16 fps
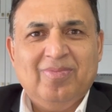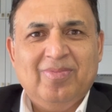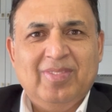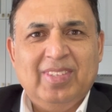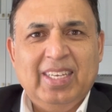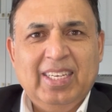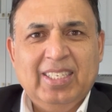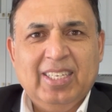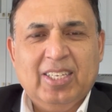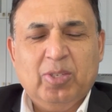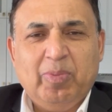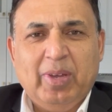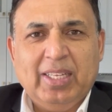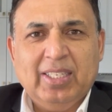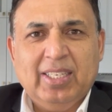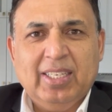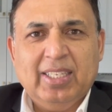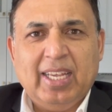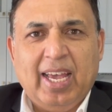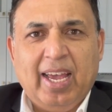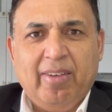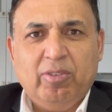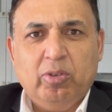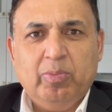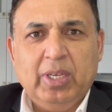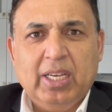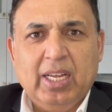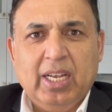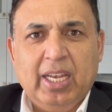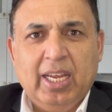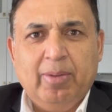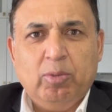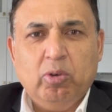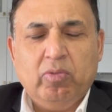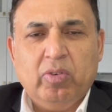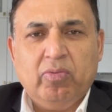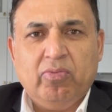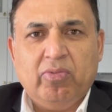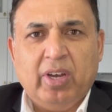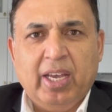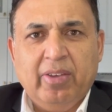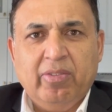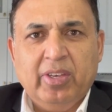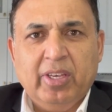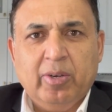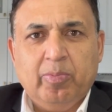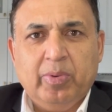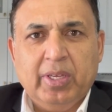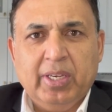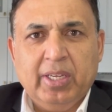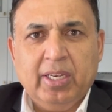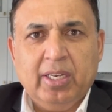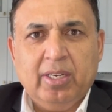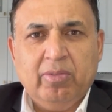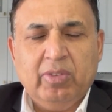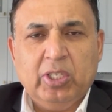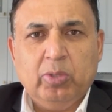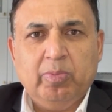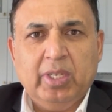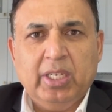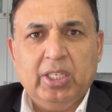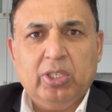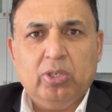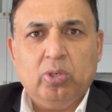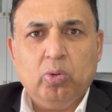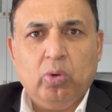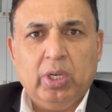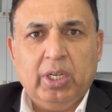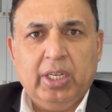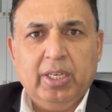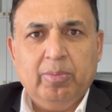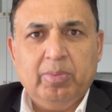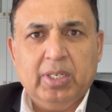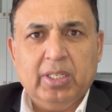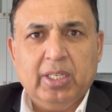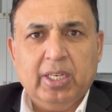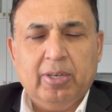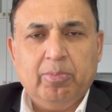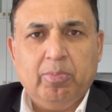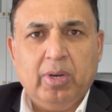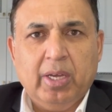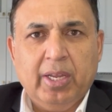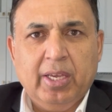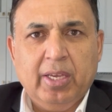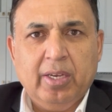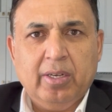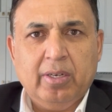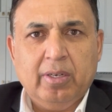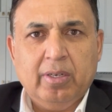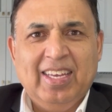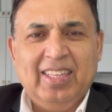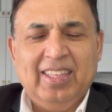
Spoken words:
These expenses have to be claimed over a 5-year period, which means 20% per year.